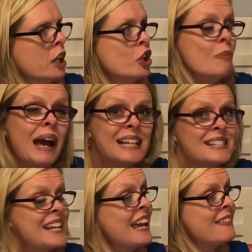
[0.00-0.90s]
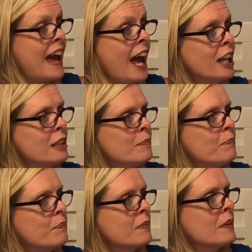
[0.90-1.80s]
You might say that.
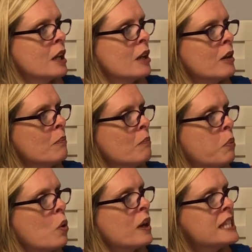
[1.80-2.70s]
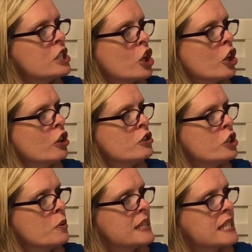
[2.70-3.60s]
Boris turned
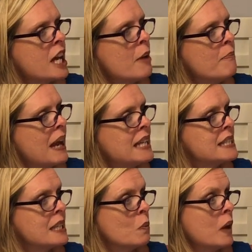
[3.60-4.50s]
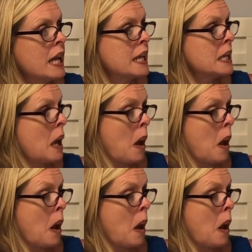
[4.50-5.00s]
to his cub mates and winked.